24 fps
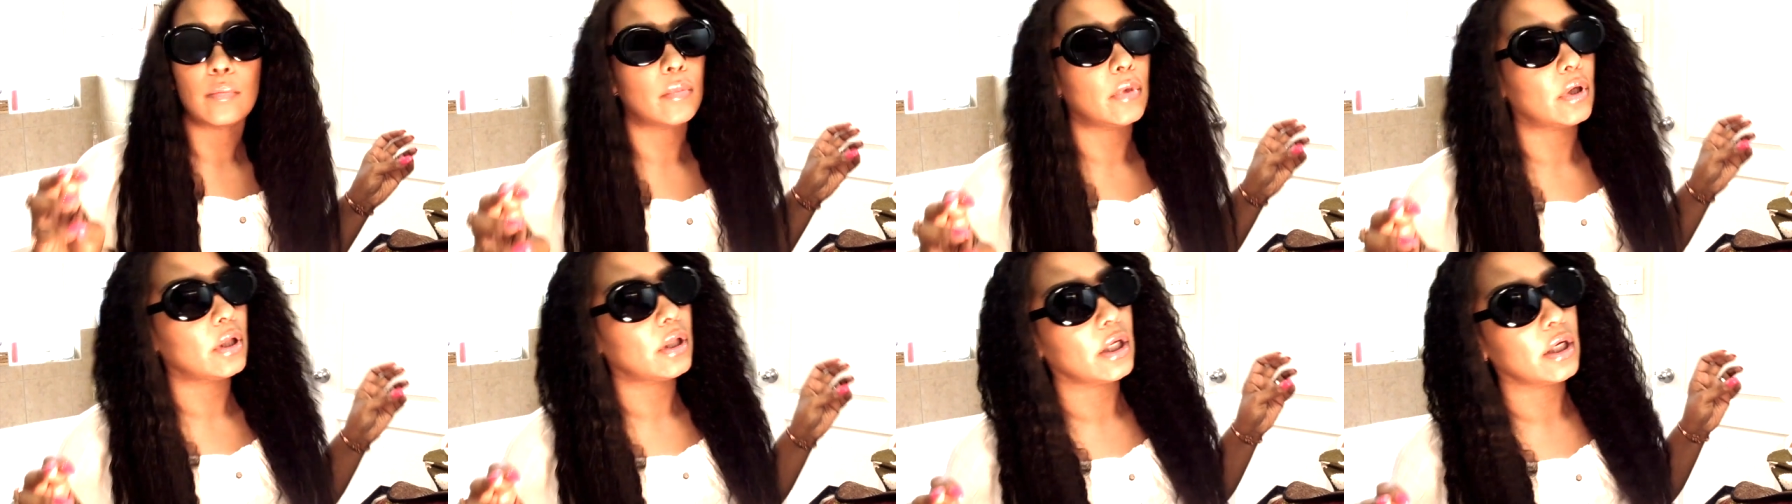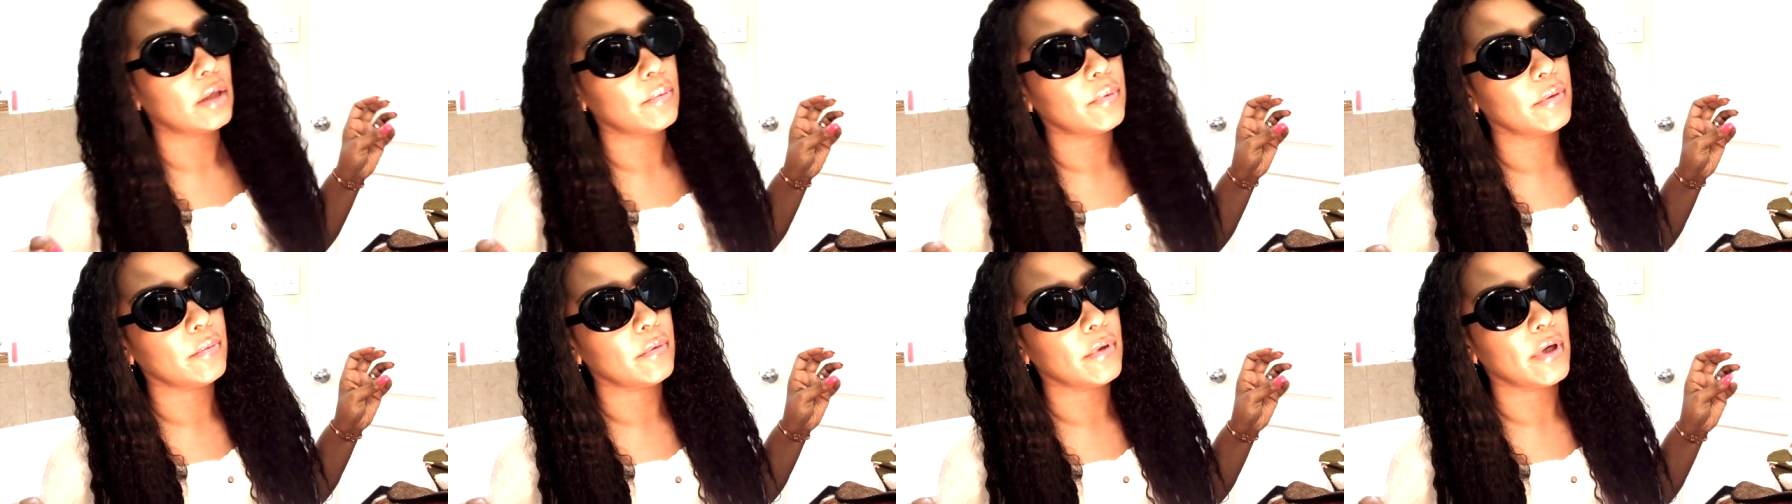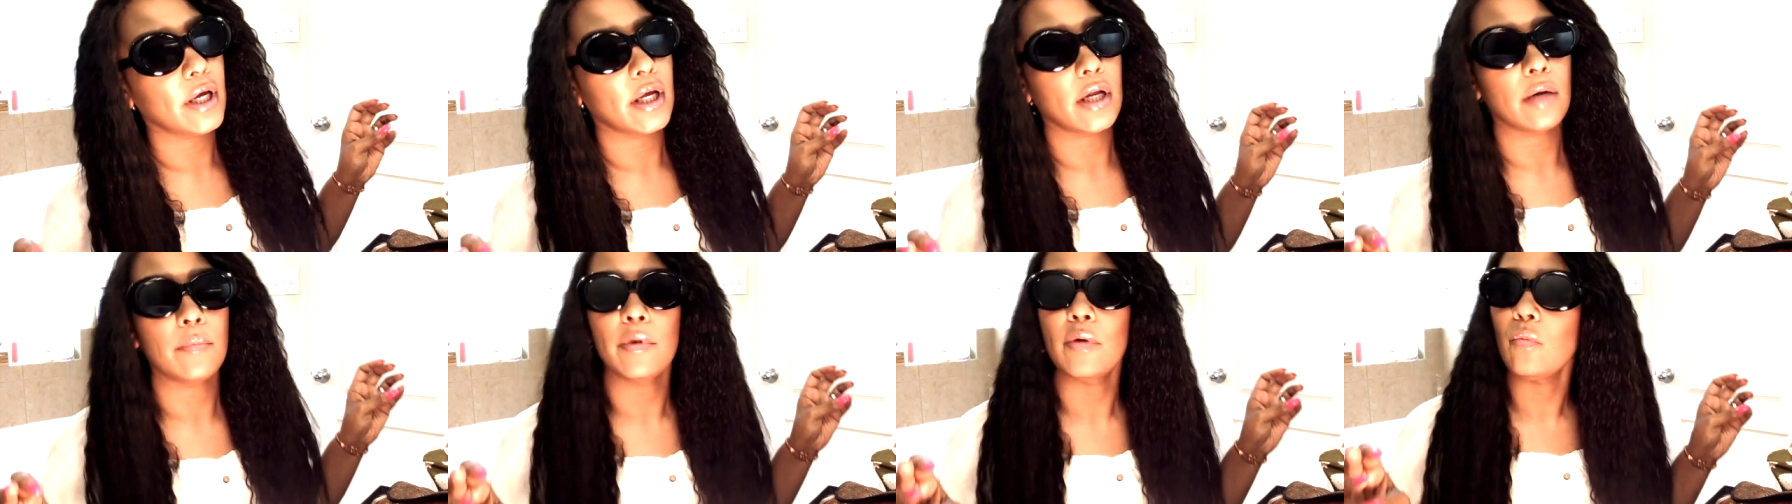A lot of people
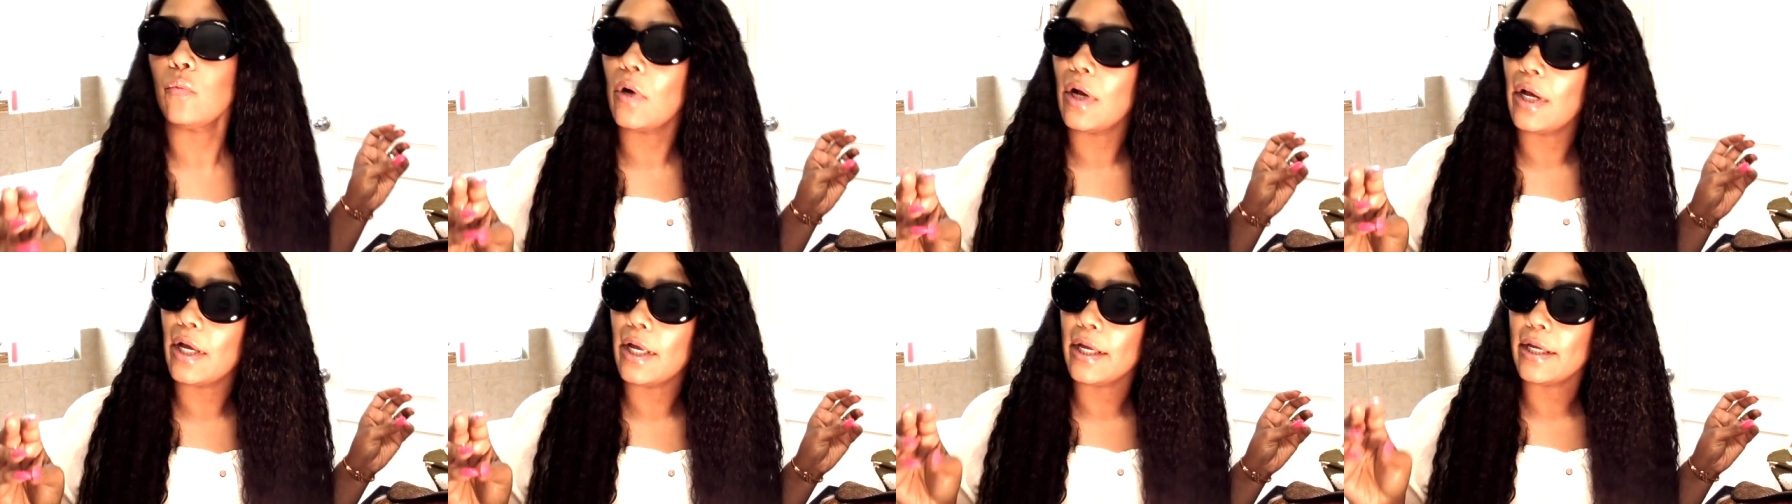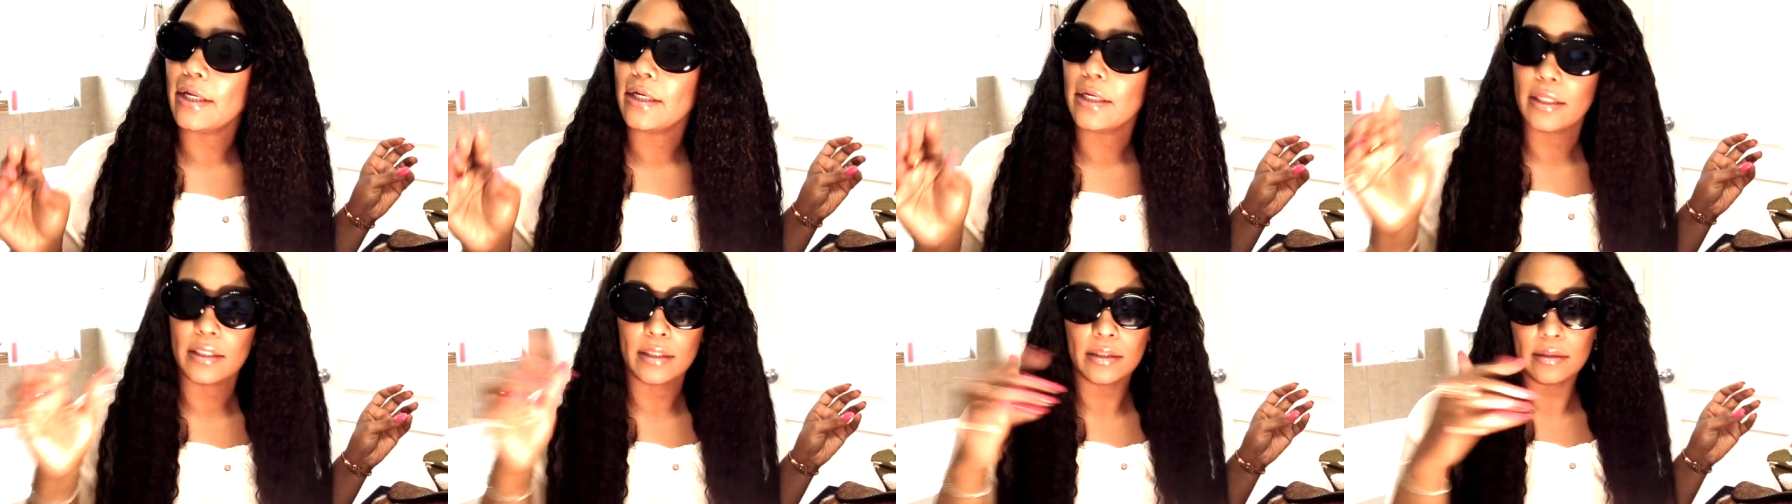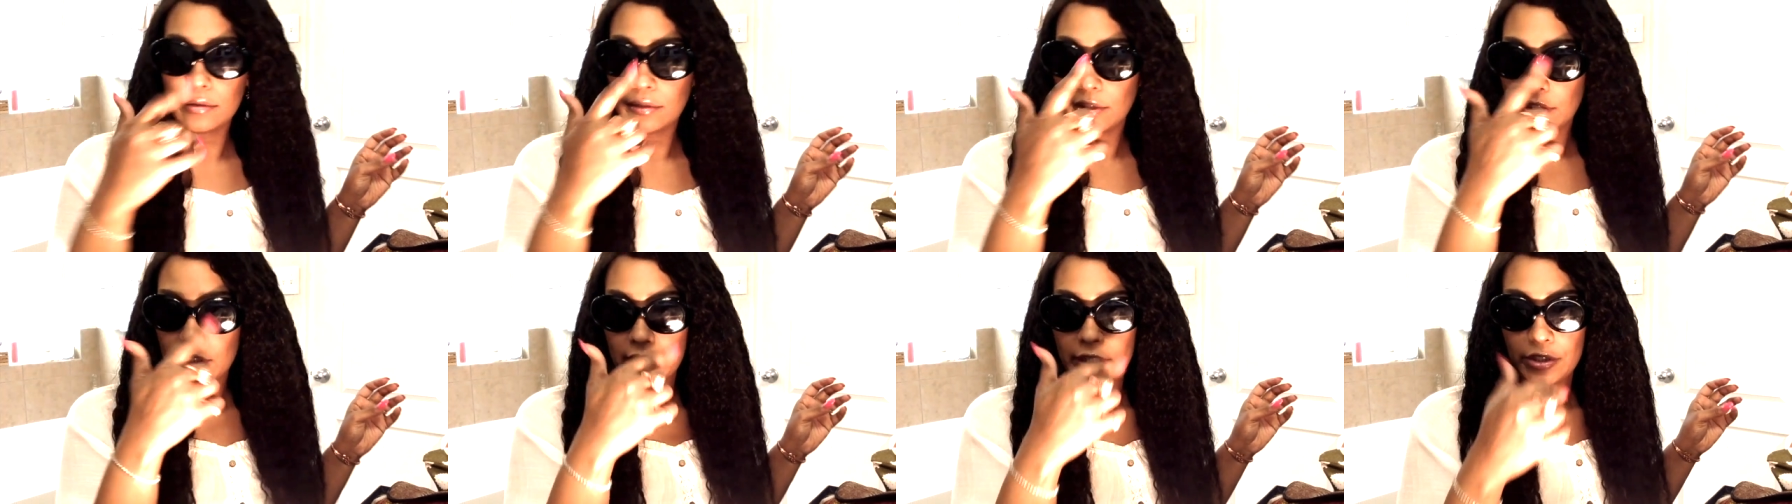had them in white and
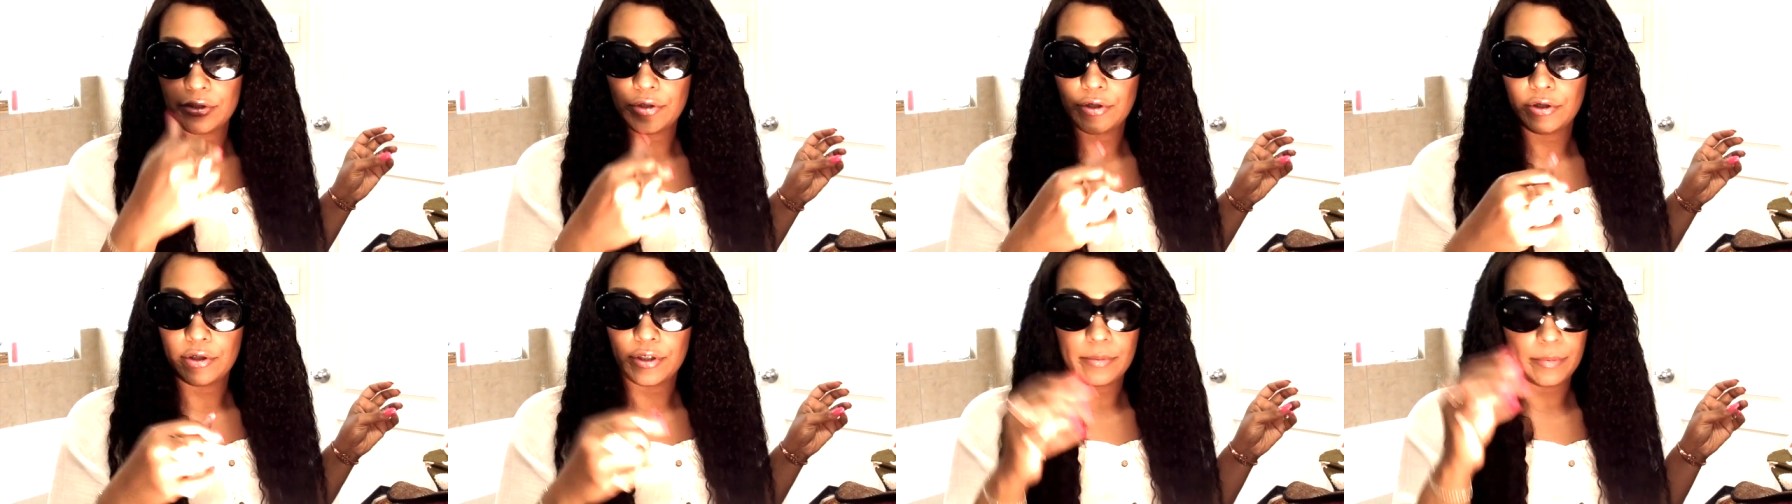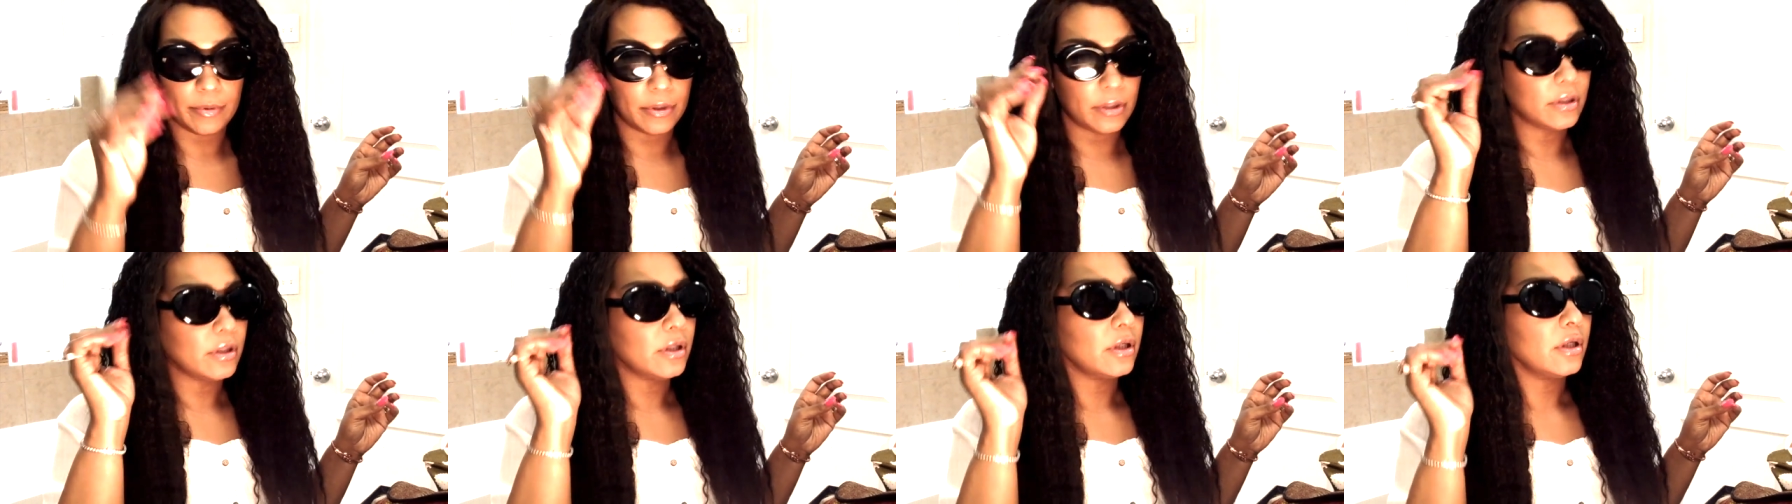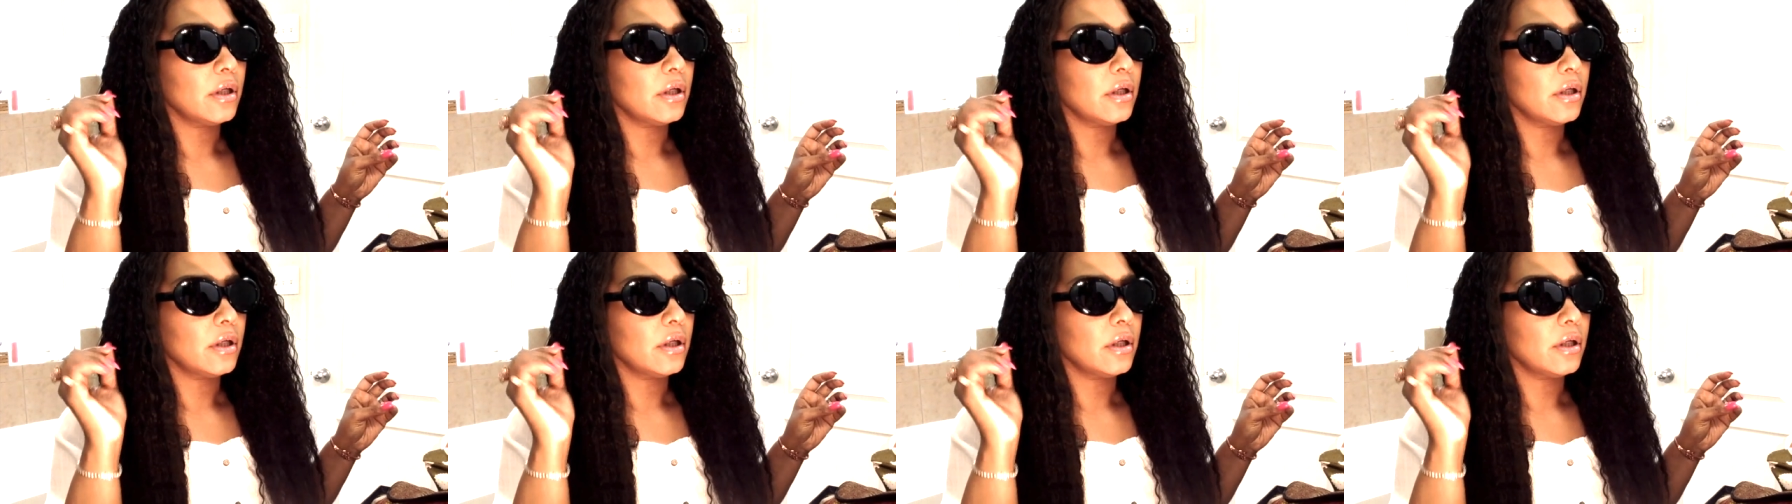they're kind of dirty, but